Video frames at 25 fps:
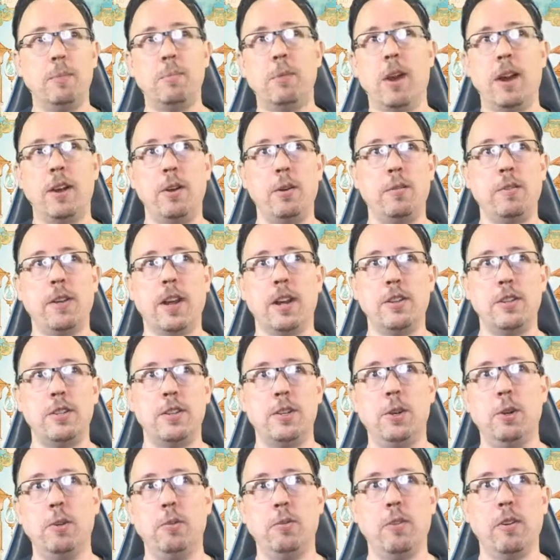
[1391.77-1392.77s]
but I know we've got
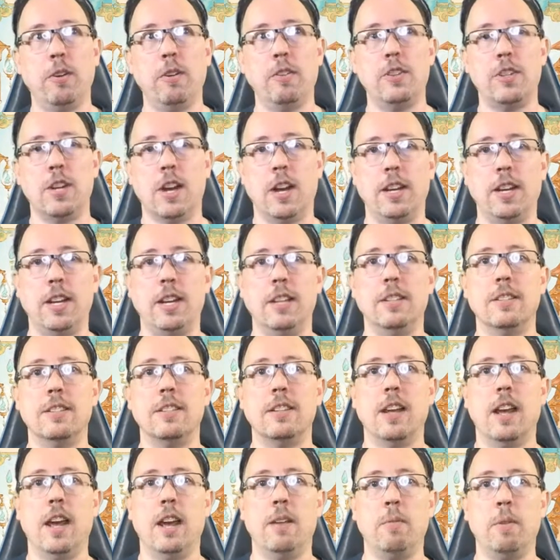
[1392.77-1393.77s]
2 for Chinese,
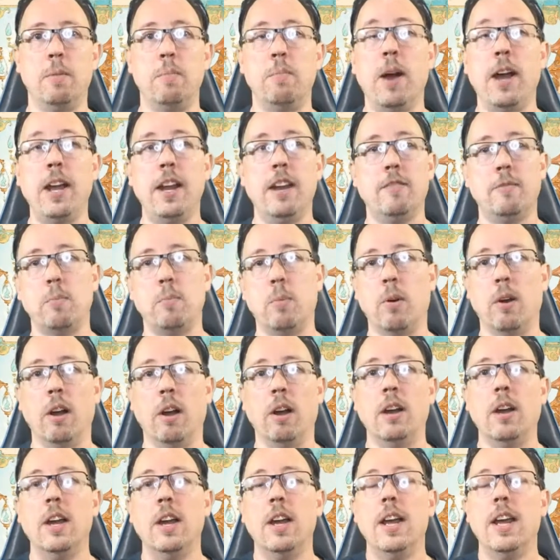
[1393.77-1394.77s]
and we might have
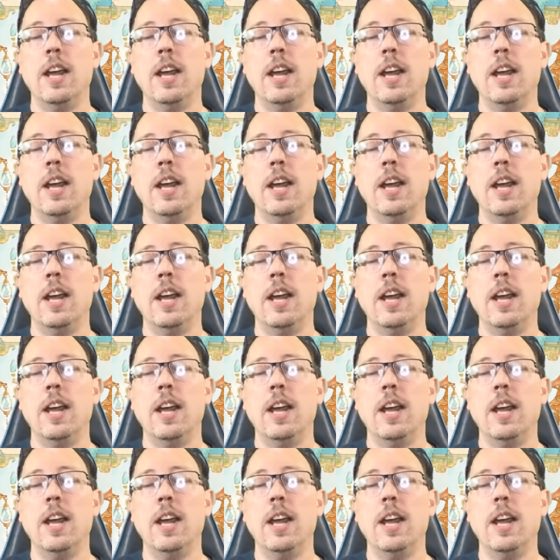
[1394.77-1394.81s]
more.